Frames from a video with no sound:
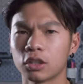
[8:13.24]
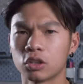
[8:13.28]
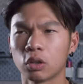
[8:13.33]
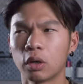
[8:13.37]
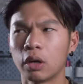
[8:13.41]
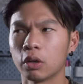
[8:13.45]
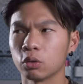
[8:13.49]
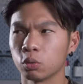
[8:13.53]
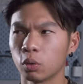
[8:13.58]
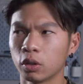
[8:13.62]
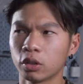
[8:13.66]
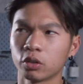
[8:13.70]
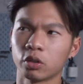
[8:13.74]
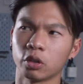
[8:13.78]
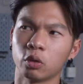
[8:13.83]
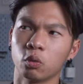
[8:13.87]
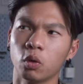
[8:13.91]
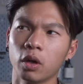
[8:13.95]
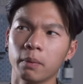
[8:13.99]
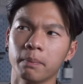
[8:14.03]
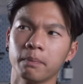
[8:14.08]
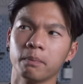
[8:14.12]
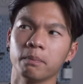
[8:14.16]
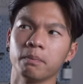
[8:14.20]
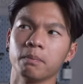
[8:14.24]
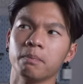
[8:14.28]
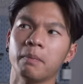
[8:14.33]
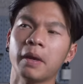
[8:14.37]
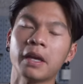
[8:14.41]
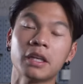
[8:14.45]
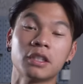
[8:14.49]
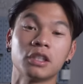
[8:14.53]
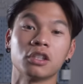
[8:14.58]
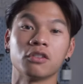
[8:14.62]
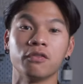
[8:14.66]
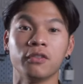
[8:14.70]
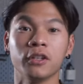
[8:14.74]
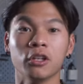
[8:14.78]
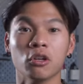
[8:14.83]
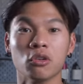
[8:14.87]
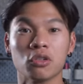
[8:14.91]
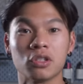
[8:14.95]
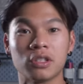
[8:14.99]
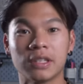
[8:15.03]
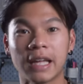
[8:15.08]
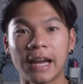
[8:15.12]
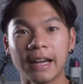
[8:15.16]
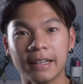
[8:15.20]
And so I was wondering what makes this video
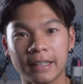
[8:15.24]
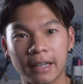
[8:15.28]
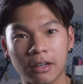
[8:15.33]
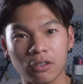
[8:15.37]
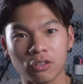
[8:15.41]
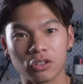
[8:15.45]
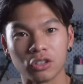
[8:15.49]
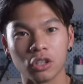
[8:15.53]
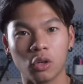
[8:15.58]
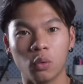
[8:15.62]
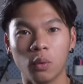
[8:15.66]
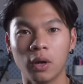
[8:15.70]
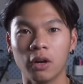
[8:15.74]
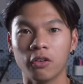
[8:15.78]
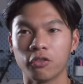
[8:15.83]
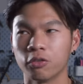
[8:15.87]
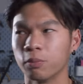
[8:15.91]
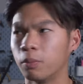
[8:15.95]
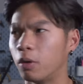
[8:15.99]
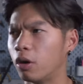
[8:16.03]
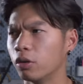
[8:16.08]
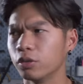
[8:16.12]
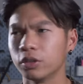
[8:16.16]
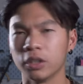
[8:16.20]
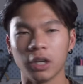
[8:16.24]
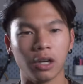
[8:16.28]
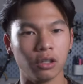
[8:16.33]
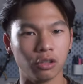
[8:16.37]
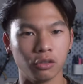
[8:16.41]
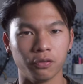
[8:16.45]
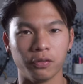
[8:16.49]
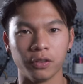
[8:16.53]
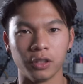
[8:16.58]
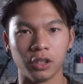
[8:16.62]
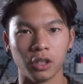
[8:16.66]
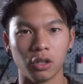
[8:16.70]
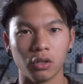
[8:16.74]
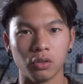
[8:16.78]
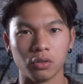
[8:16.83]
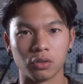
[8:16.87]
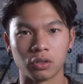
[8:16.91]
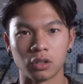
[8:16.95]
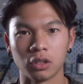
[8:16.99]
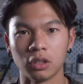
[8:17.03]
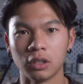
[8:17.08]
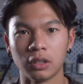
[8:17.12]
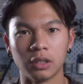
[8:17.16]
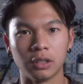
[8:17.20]
stand out so well from all the other
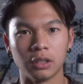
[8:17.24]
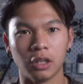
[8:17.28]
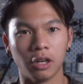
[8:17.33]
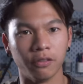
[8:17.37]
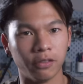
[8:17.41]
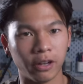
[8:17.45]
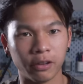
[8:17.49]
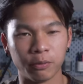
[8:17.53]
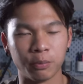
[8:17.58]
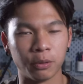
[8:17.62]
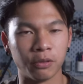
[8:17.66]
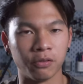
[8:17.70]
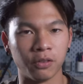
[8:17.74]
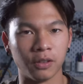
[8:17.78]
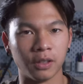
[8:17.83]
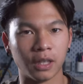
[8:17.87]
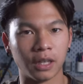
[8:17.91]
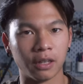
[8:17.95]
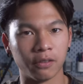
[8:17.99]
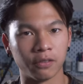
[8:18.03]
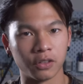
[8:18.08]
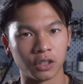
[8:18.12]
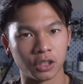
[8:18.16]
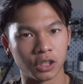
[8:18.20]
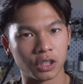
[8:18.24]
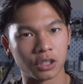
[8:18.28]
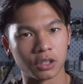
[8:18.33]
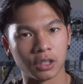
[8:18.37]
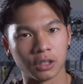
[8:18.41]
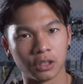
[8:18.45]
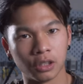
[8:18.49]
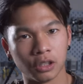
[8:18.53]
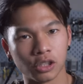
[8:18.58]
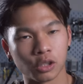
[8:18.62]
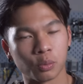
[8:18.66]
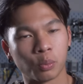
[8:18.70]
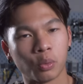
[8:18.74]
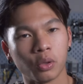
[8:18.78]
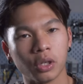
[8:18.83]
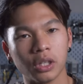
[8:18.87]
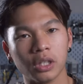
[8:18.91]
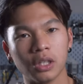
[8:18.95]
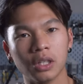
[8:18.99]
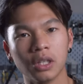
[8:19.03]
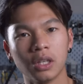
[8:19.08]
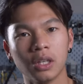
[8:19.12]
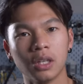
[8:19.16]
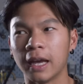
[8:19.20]
videos of FPV that have existed to this
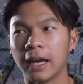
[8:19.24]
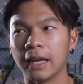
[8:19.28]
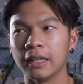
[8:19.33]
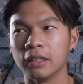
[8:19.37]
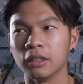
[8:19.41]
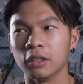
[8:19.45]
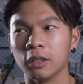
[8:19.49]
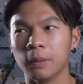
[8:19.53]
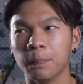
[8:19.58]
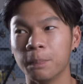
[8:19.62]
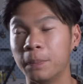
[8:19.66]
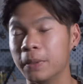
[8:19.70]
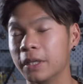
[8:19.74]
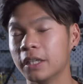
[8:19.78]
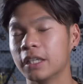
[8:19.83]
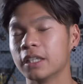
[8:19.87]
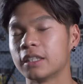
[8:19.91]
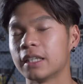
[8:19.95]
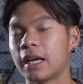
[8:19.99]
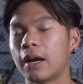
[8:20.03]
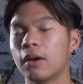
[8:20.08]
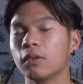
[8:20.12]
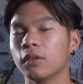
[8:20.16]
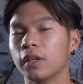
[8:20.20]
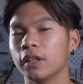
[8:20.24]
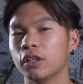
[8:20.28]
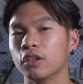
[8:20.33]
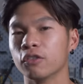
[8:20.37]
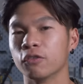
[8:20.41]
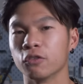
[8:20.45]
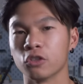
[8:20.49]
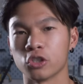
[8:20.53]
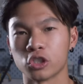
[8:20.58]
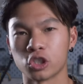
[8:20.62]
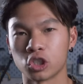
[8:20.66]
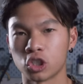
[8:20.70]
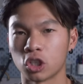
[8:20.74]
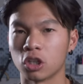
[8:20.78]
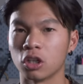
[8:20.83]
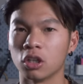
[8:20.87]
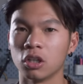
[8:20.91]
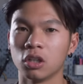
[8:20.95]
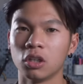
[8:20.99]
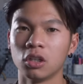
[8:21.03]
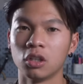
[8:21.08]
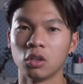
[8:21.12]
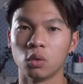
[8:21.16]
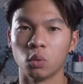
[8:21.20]
point. And the biggest outliner for
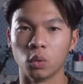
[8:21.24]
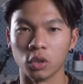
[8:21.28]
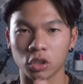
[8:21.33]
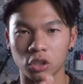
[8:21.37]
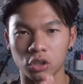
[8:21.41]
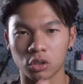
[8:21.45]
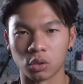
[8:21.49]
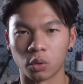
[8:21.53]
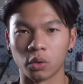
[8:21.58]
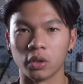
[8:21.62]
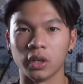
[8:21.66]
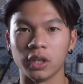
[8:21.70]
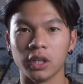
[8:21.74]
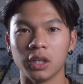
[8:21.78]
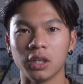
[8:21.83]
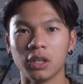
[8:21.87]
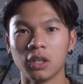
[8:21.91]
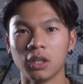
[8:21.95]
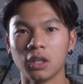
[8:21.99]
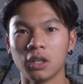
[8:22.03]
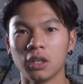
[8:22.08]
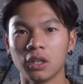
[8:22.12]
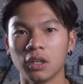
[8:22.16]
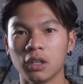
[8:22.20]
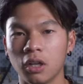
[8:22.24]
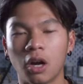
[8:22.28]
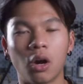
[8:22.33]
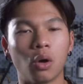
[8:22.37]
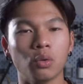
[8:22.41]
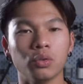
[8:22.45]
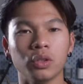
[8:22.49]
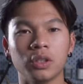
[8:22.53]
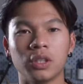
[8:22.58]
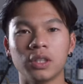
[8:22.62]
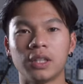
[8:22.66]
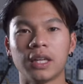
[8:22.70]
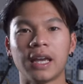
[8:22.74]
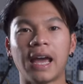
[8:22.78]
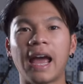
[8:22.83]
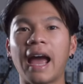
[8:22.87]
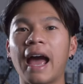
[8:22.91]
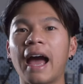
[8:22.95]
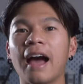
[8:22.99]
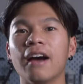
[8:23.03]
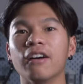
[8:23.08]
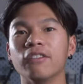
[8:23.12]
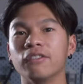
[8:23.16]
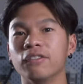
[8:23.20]
sure was story. Not only did they
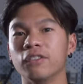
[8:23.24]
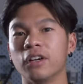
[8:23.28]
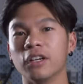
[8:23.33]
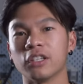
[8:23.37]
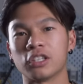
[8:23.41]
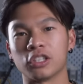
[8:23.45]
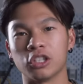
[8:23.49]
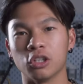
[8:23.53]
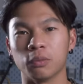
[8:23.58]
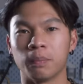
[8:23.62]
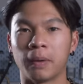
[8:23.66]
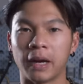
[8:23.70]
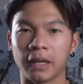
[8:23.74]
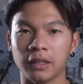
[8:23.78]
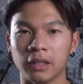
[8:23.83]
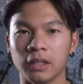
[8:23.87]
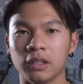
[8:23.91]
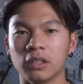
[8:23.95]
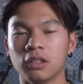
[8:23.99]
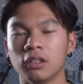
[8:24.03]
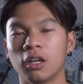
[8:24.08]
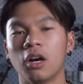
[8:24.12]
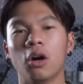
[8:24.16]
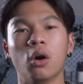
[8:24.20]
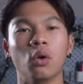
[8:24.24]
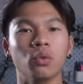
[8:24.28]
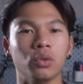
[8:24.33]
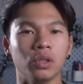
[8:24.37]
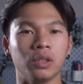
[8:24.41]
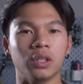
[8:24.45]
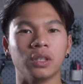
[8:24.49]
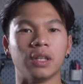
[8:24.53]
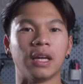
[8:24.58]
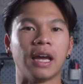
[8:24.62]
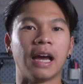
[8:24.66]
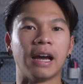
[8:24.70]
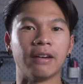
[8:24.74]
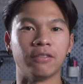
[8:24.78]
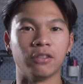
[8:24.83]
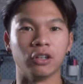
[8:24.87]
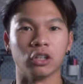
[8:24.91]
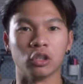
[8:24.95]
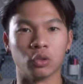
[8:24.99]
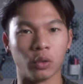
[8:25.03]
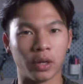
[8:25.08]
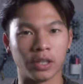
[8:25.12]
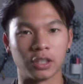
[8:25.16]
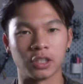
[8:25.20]
have a skilled pilot, not only did they have
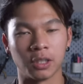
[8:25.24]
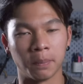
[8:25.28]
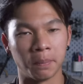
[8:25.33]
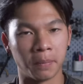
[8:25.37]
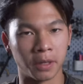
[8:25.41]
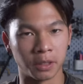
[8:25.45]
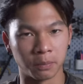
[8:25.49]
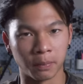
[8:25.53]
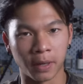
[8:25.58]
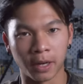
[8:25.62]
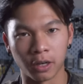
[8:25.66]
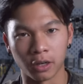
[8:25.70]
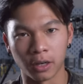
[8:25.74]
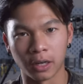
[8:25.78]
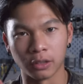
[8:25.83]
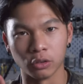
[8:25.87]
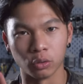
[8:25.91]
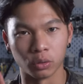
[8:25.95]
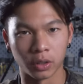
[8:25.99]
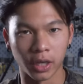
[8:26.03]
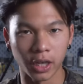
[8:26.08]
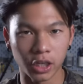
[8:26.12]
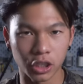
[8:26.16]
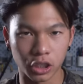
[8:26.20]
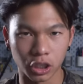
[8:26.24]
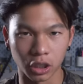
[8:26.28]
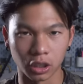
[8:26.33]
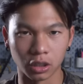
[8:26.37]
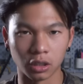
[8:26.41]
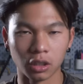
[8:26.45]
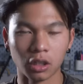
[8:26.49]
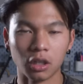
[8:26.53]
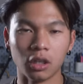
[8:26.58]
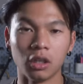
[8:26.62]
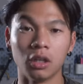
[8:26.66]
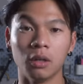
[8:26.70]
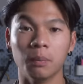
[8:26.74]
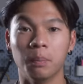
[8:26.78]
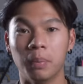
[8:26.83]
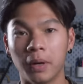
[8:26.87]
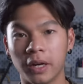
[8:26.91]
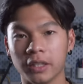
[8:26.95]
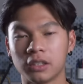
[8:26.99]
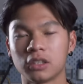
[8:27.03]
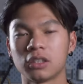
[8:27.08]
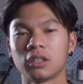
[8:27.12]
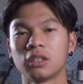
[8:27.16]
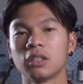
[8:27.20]
a great subject matter and location,
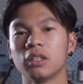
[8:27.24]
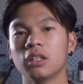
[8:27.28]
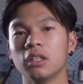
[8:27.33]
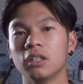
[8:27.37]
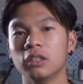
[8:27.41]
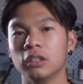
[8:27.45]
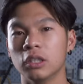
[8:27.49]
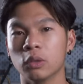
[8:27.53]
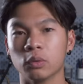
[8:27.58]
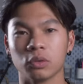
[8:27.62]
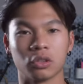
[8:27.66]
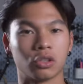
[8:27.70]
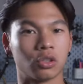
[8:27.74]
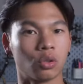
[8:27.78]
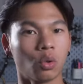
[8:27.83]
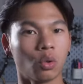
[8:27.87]
but there's a